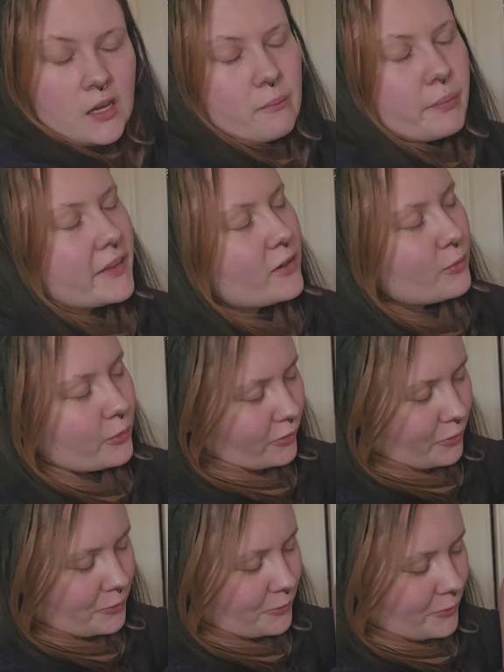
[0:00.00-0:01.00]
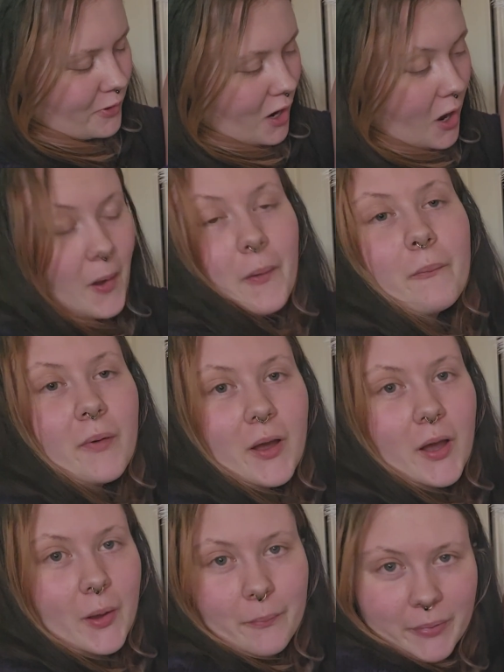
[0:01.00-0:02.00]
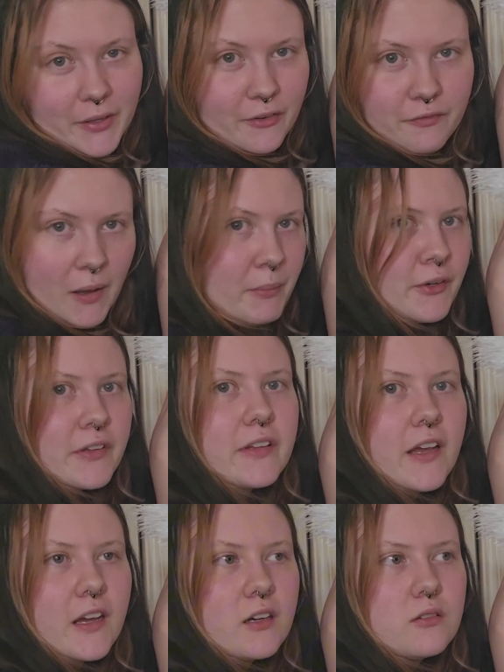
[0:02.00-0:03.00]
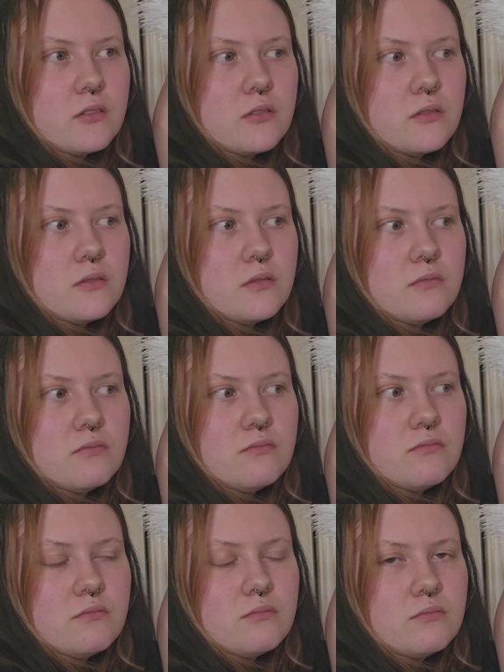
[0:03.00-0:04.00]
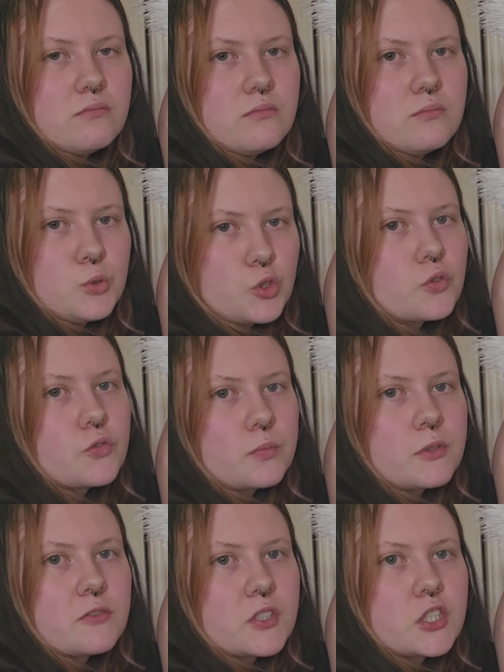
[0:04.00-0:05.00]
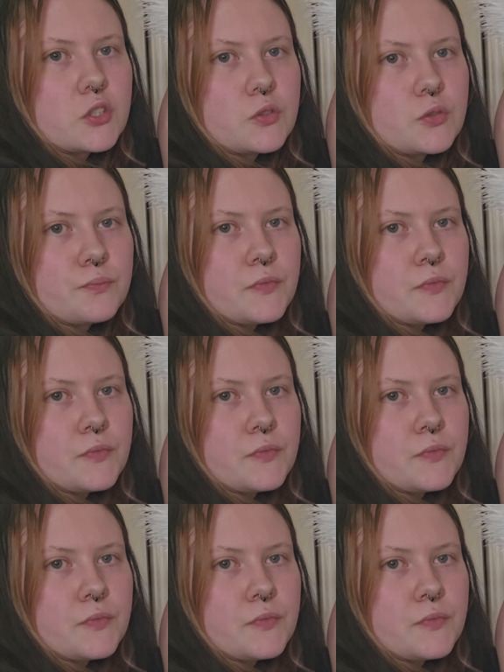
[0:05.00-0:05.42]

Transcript: But then also a big fabulous hat would also be really cool.